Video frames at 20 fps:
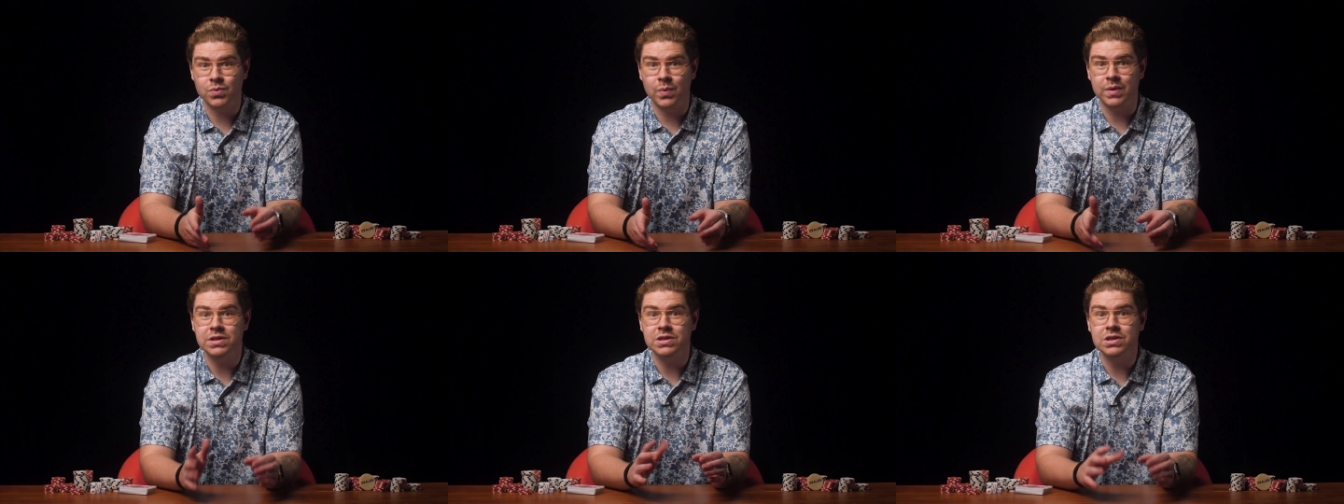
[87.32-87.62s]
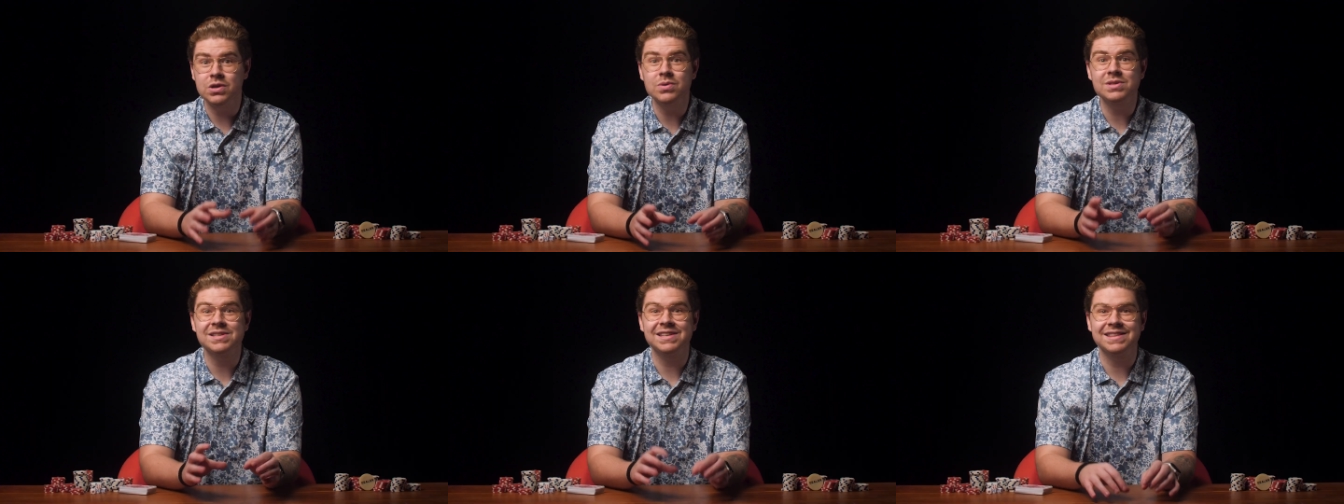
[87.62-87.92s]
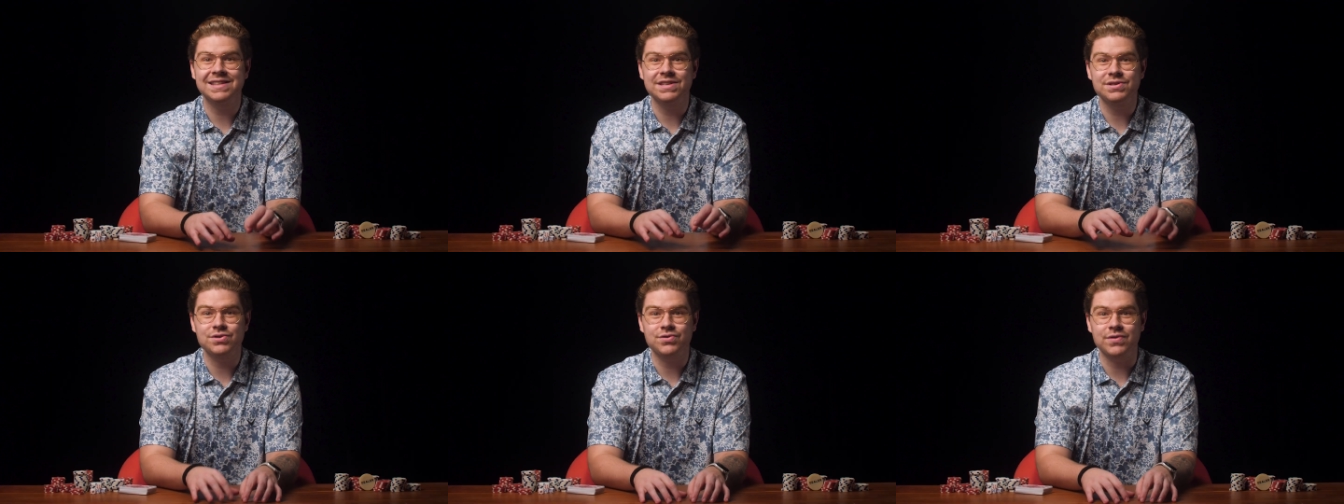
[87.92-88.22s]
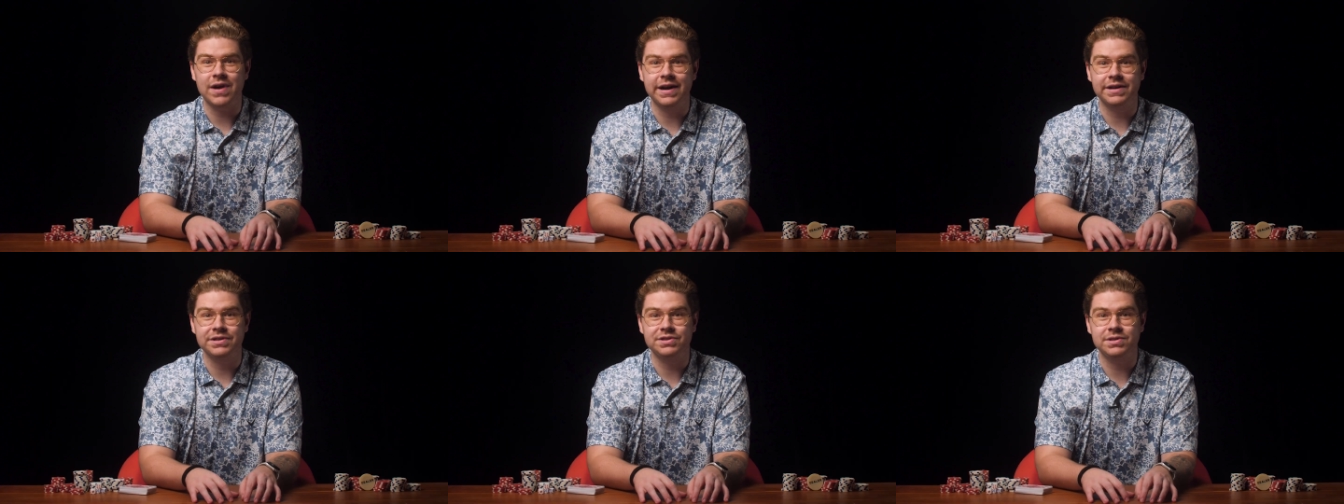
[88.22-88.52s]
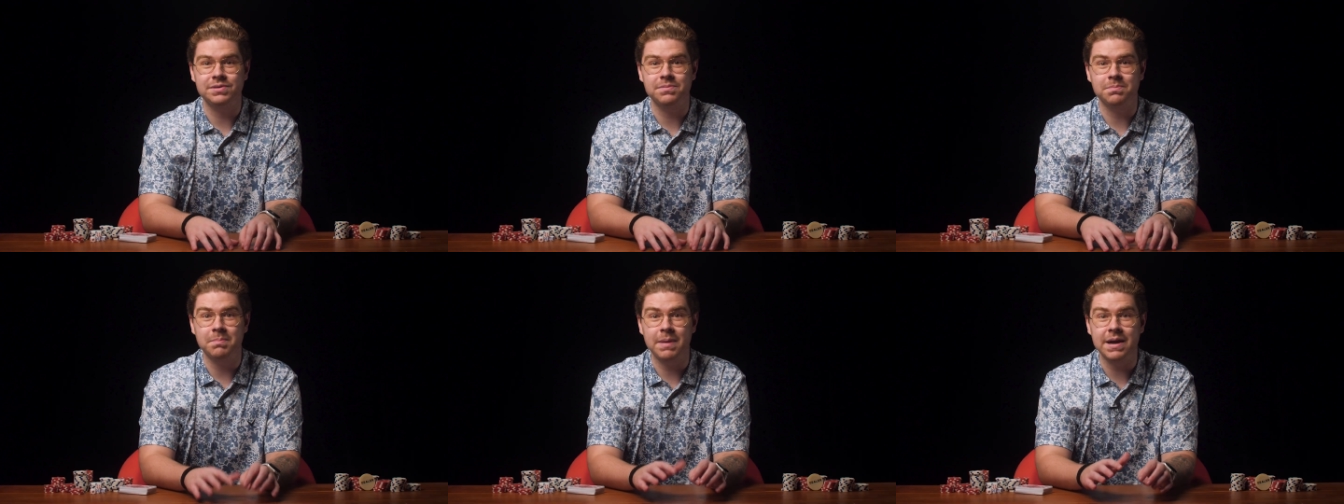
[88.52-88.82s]
So when using this
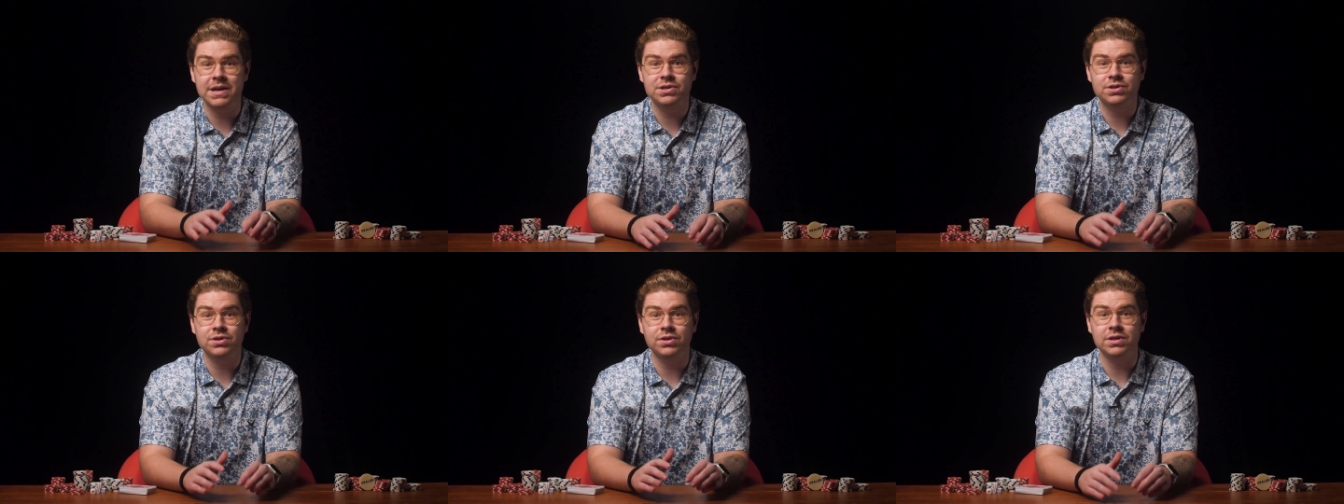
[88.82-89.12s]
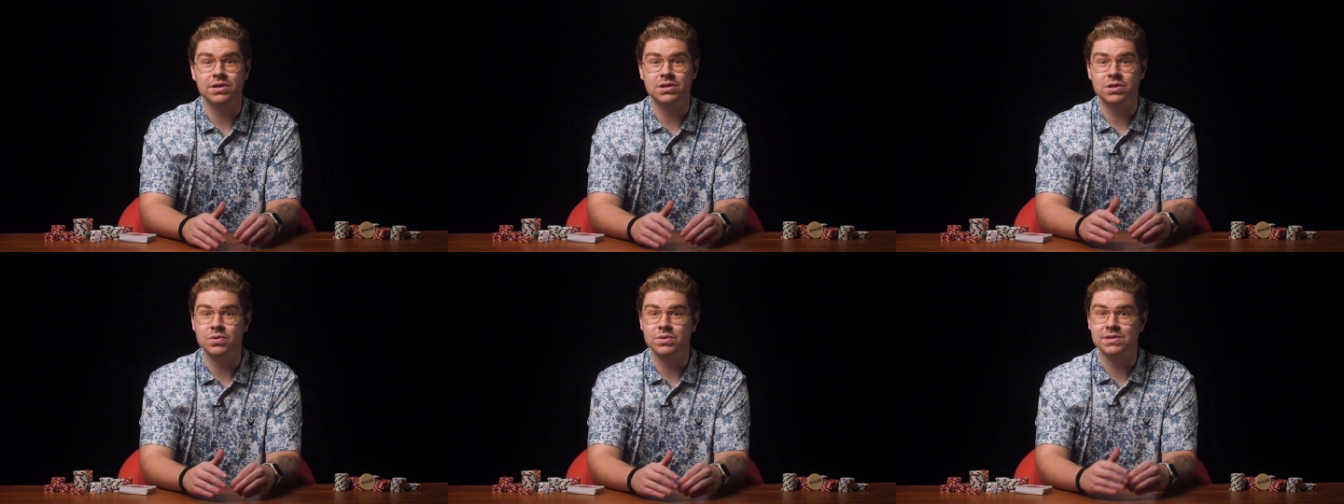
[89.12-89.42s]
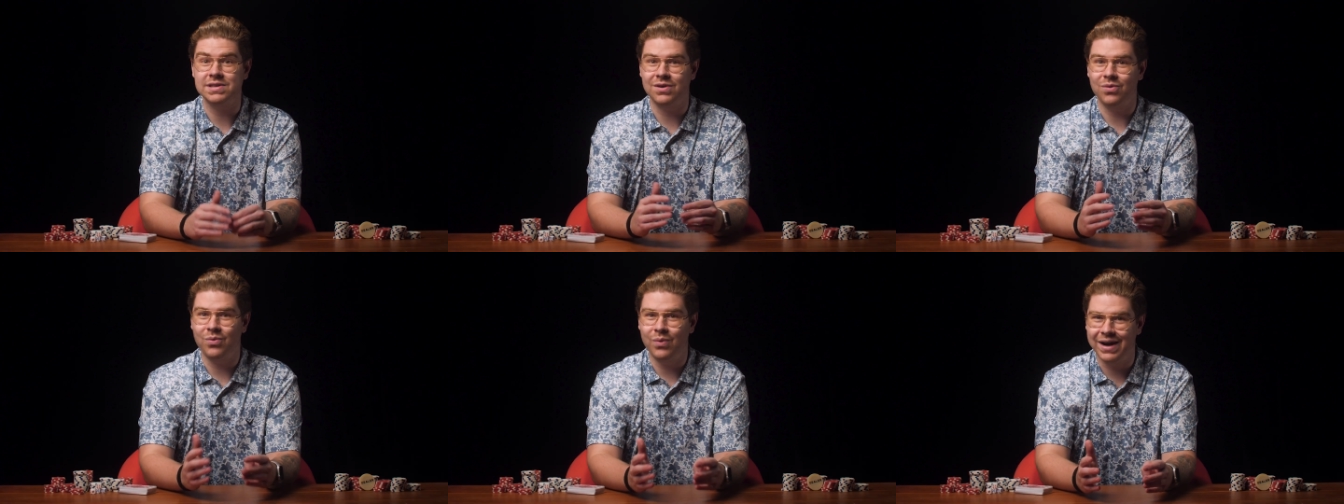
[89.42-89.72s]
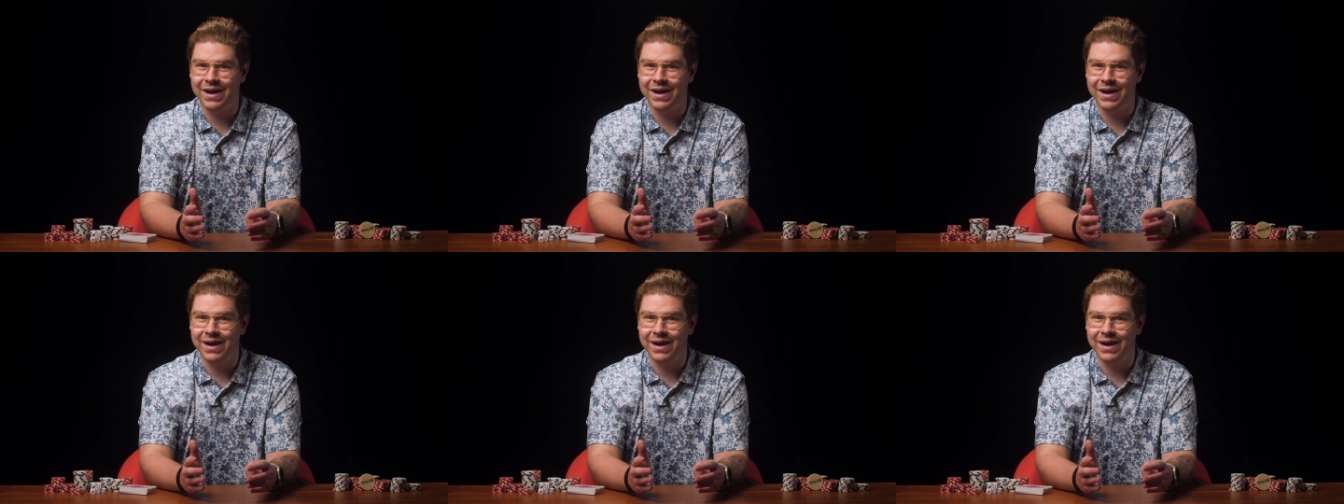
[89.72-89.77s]
strategy, make sure to use it